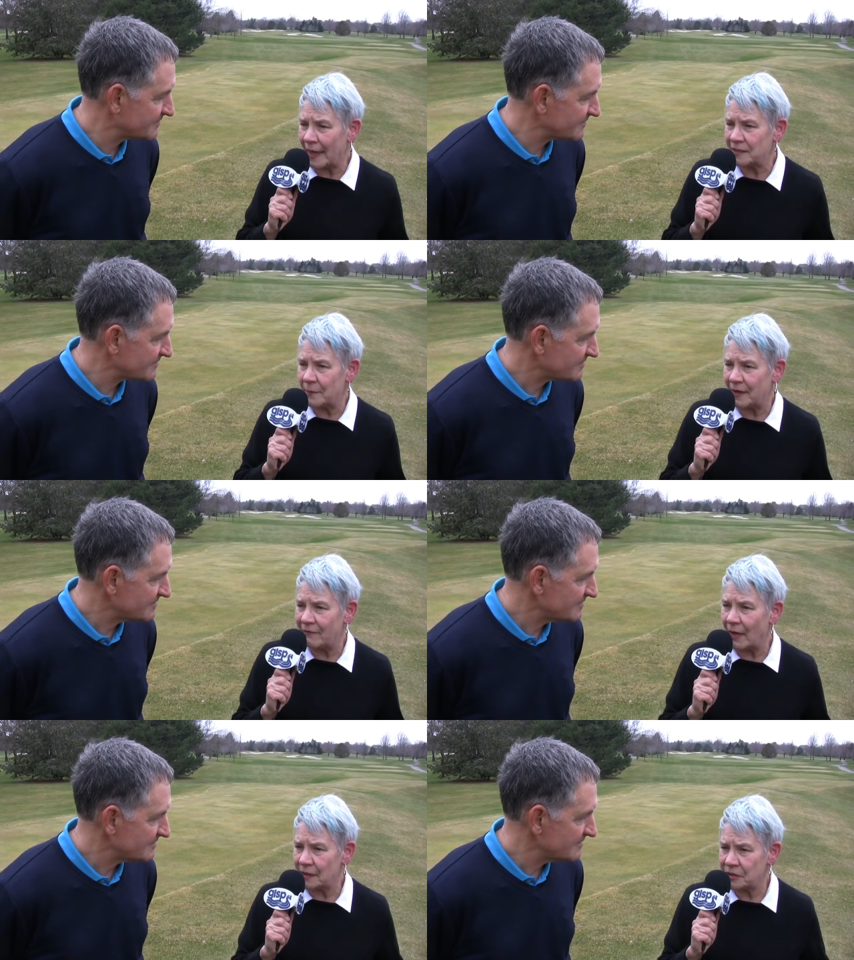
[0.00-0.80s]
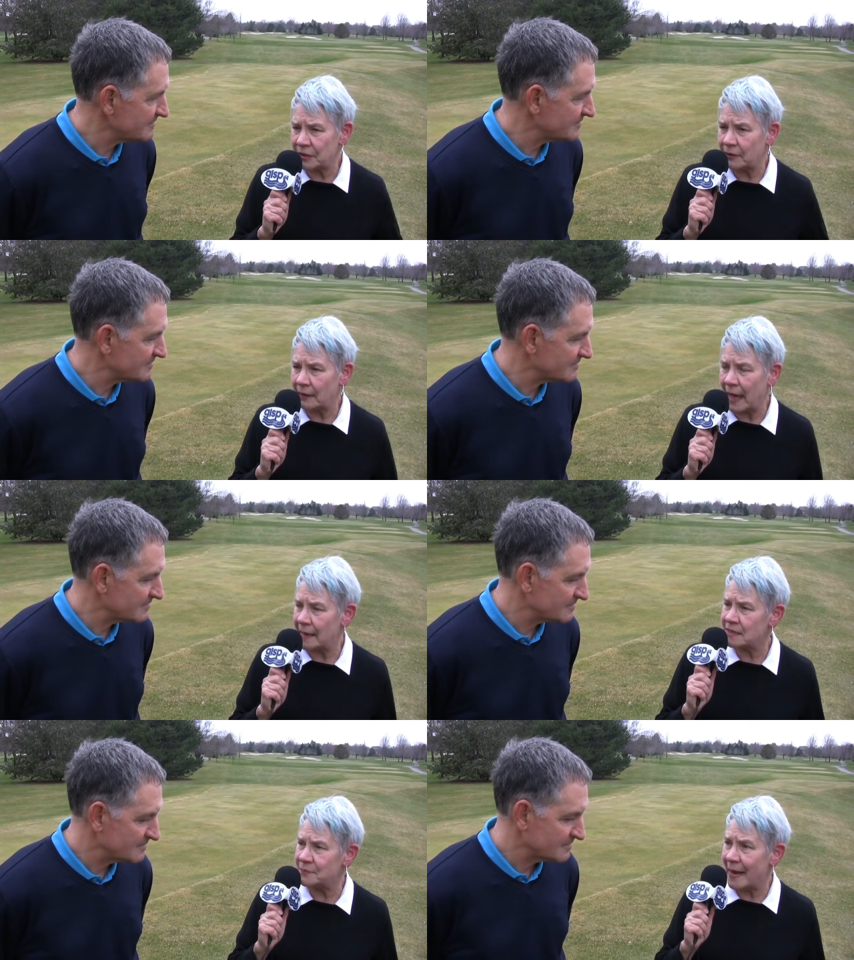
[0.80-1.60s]
Speaker 1: like to be a volunteer
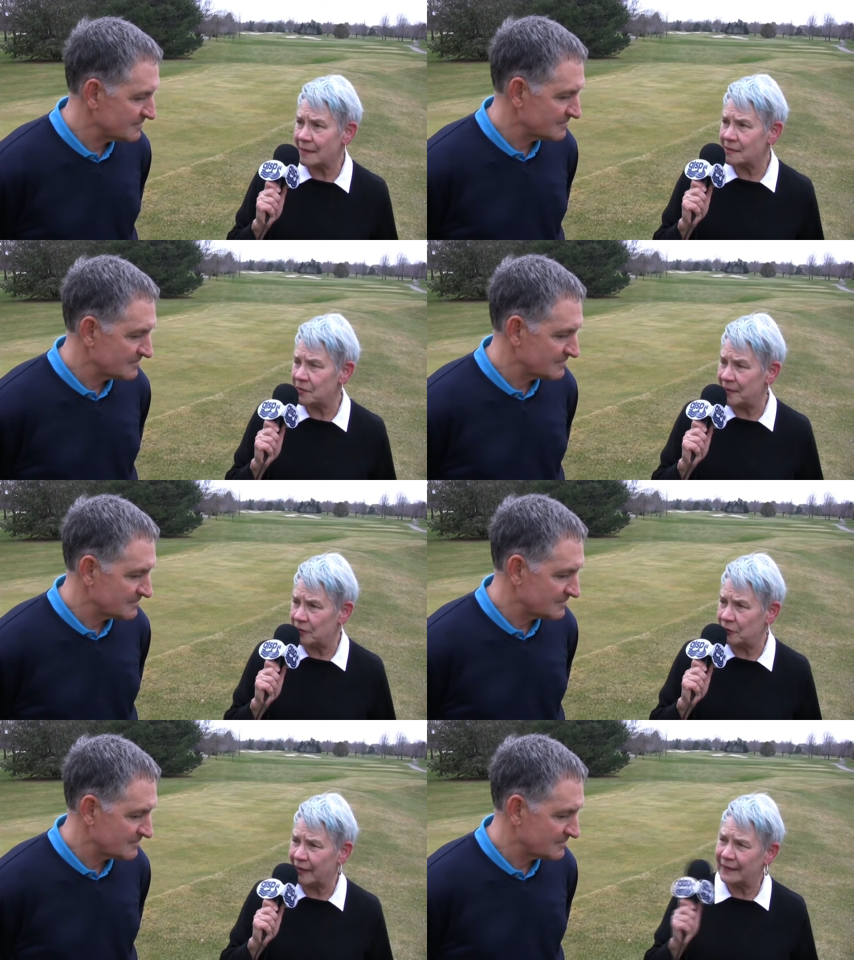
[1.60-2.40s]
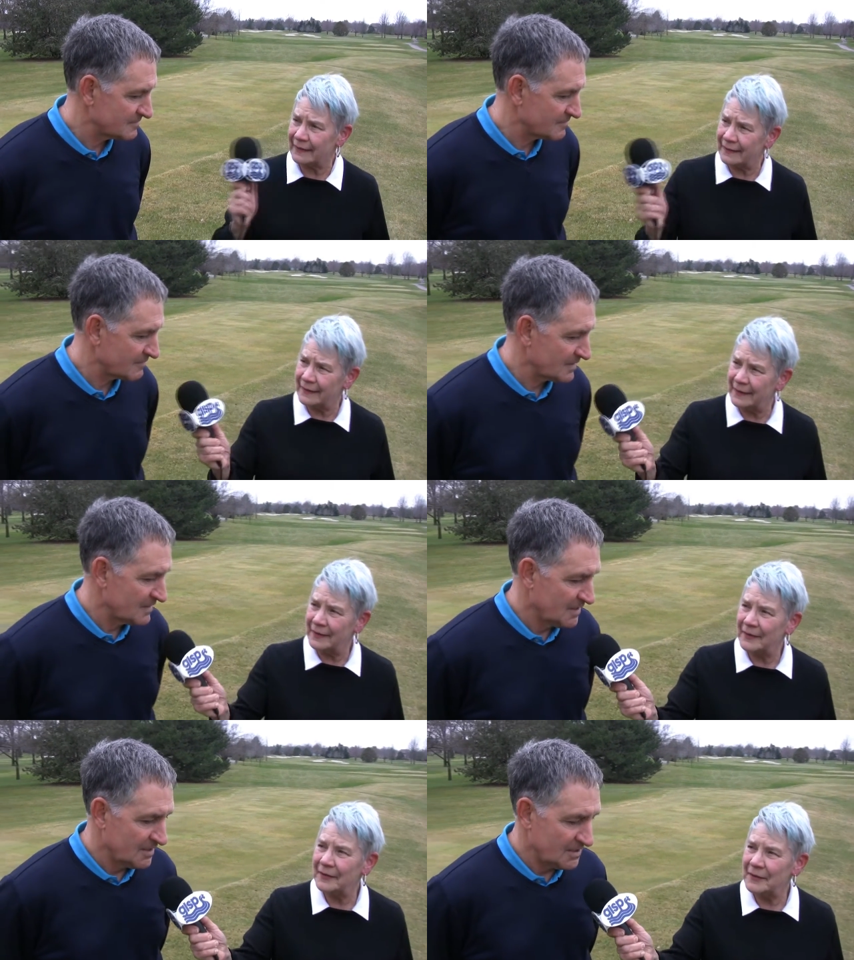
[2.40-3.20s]
can expect to be
Speaker 2: doing?
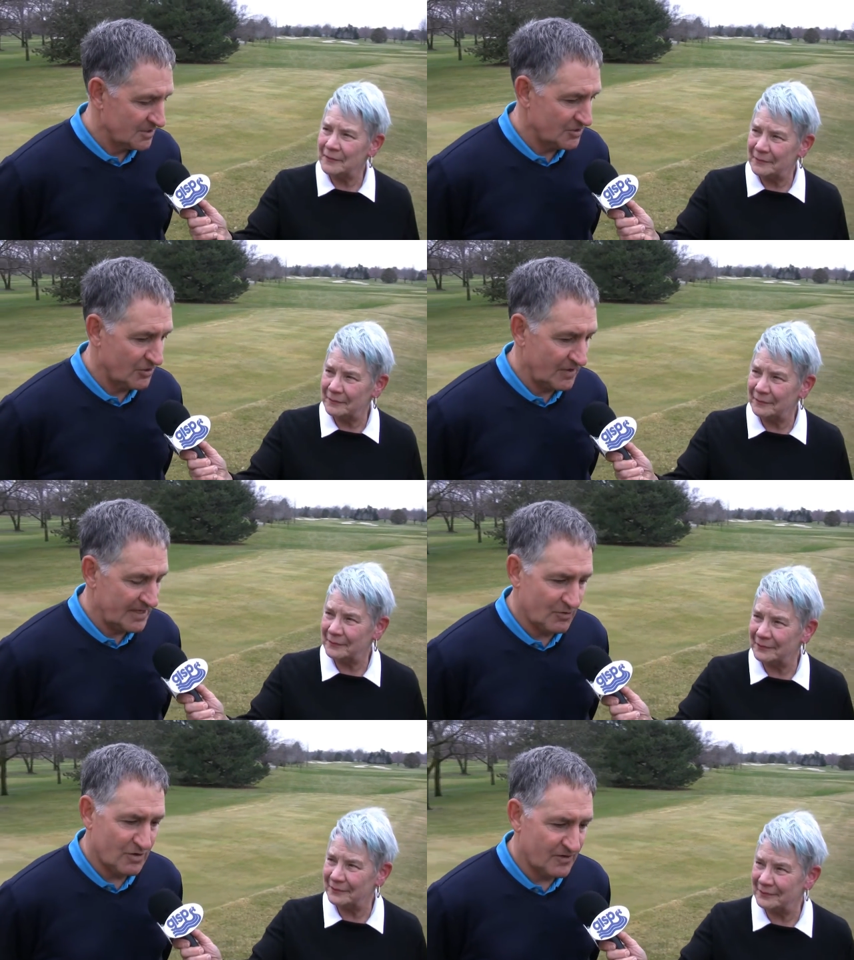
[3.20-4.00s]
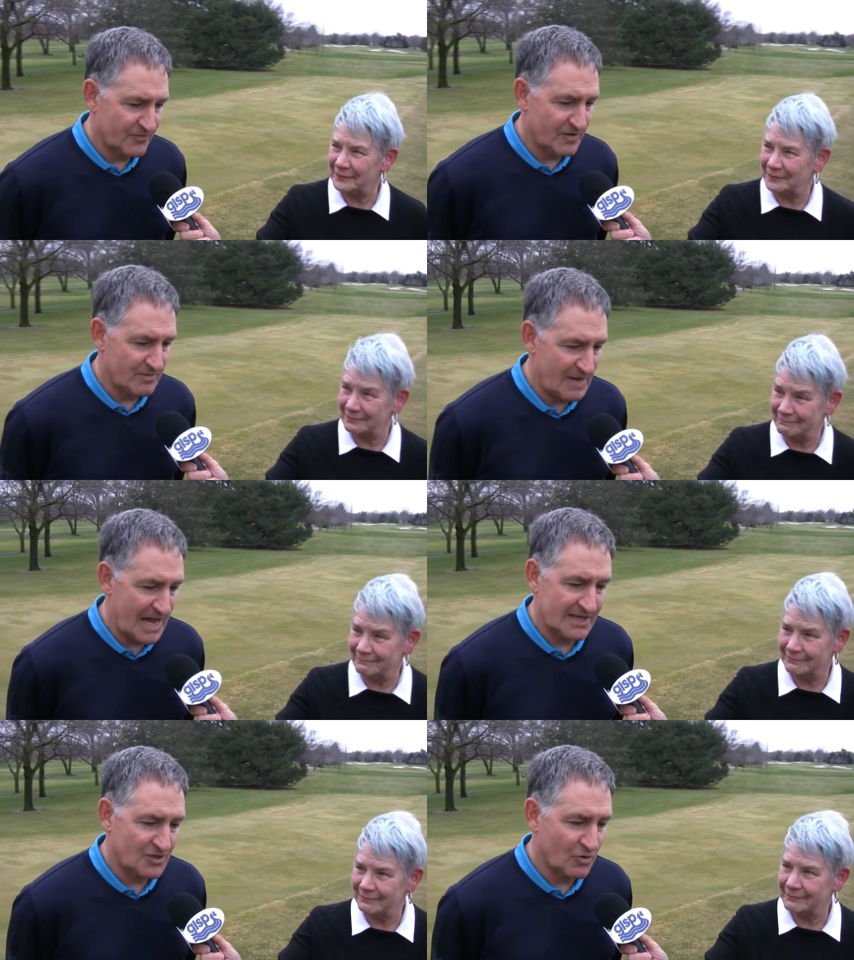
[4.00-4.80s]
you know, anywhere
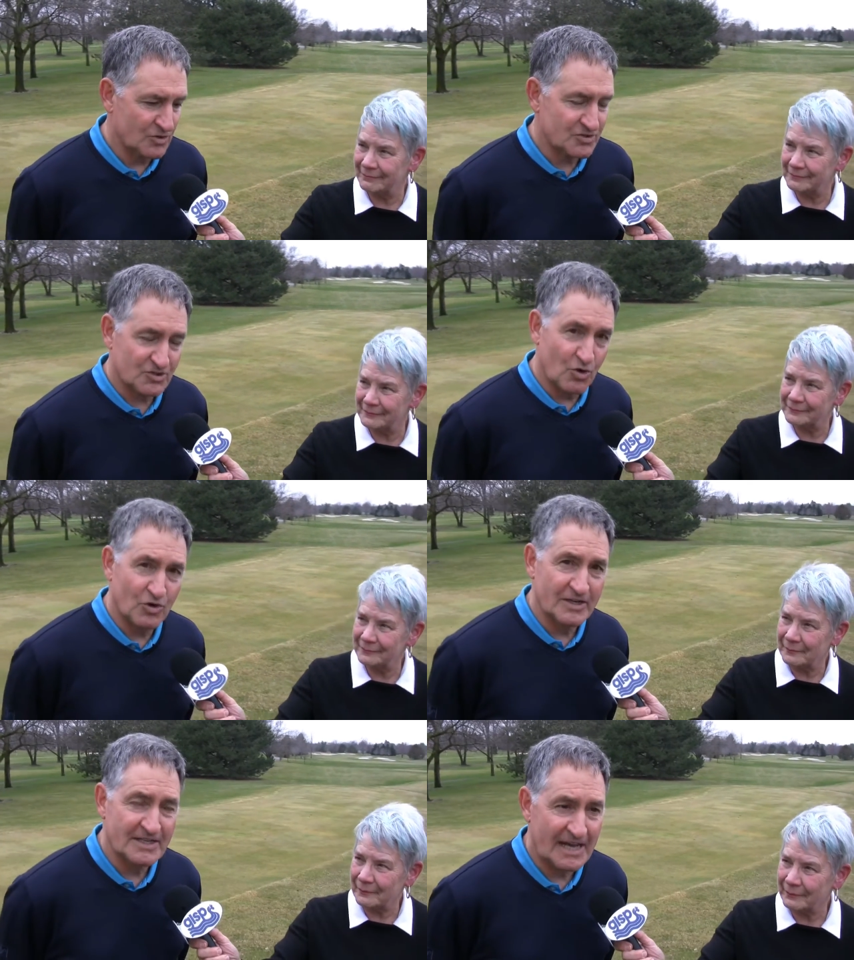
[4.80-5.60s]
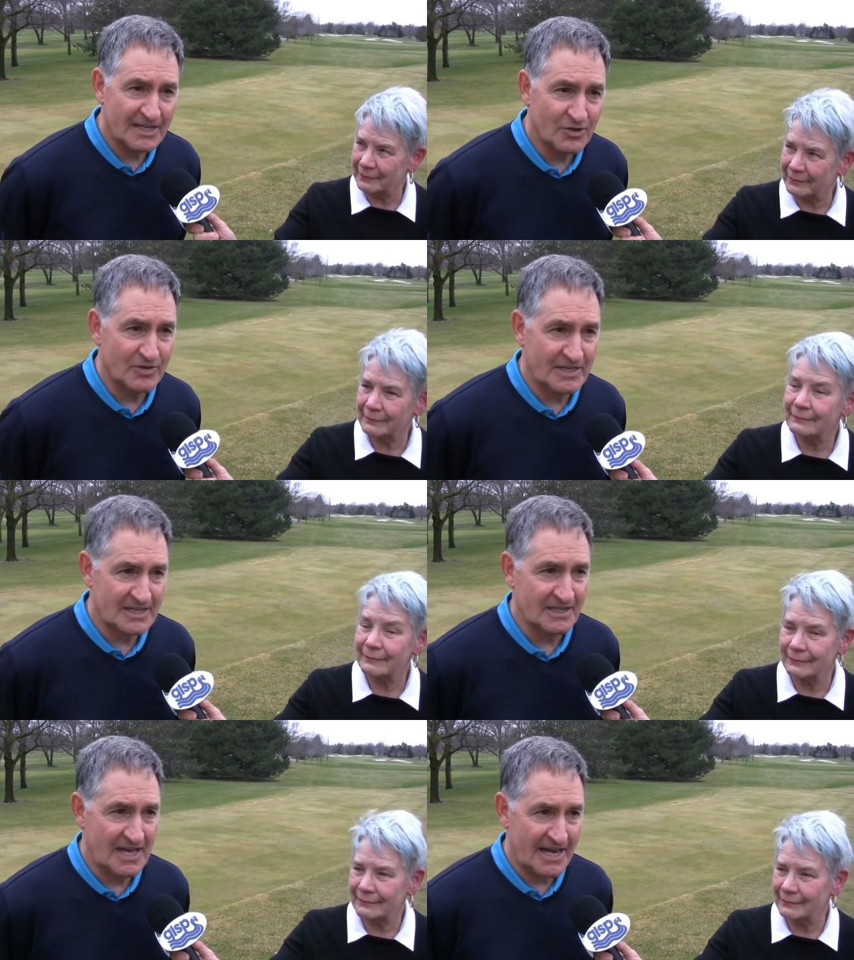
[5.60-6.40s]
from on-course scoring. I know
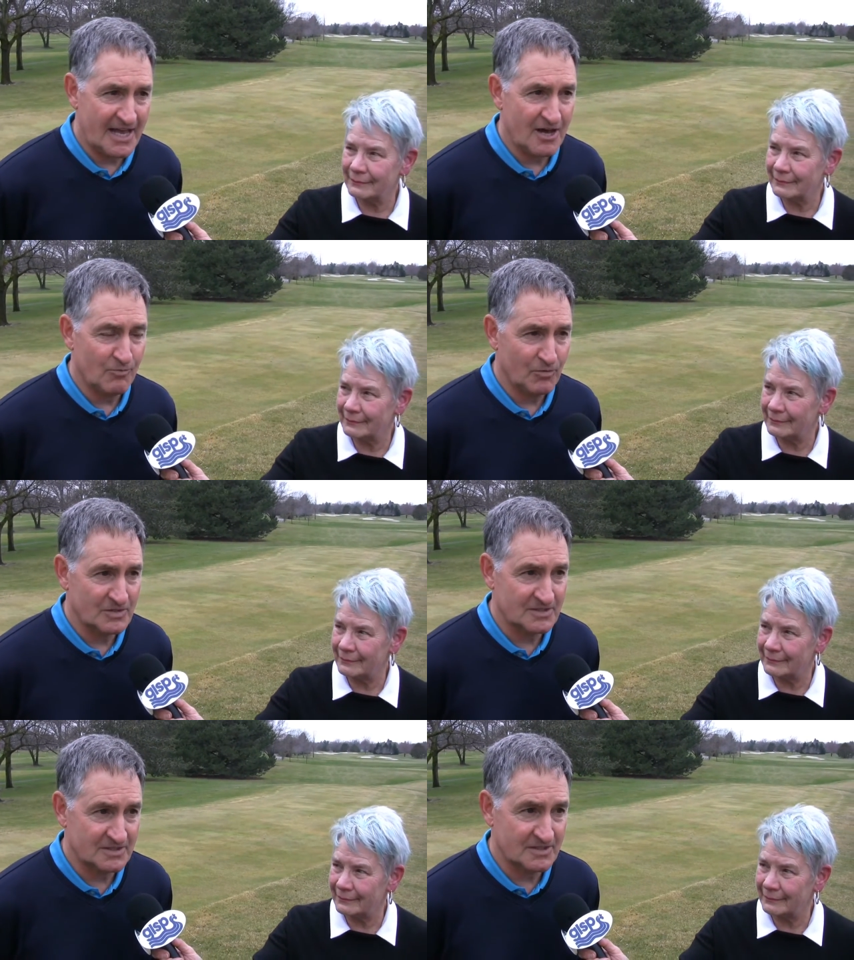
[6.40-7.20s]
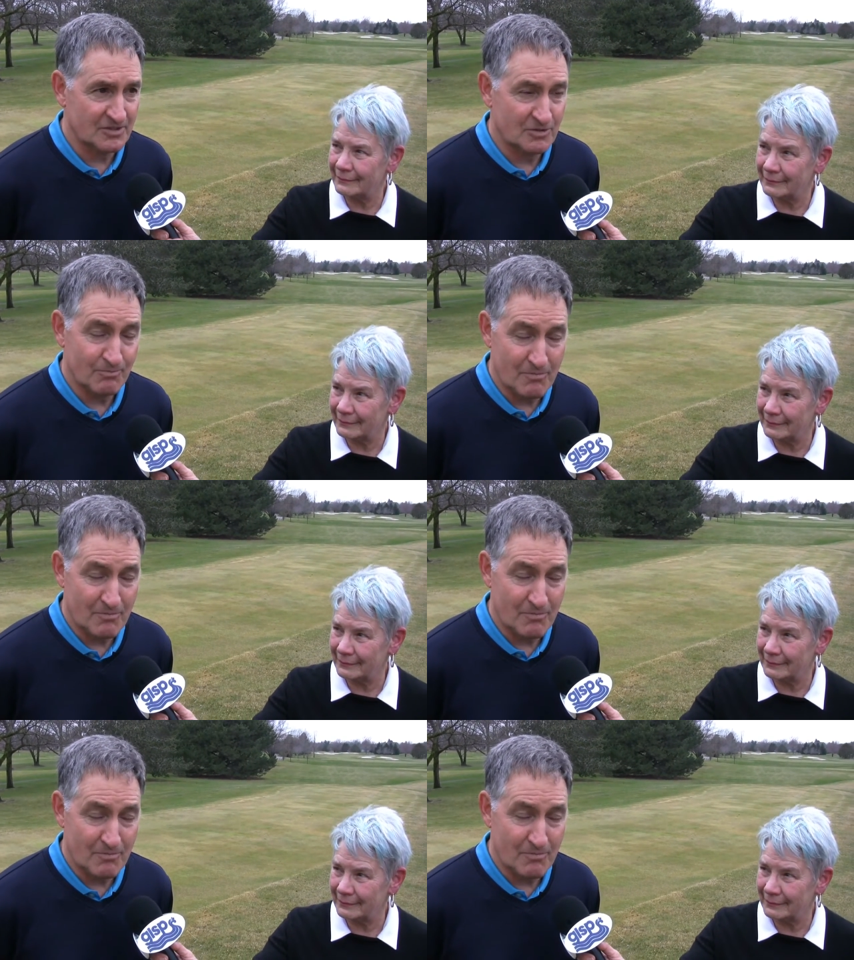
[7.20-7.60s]
they need a lot of help with still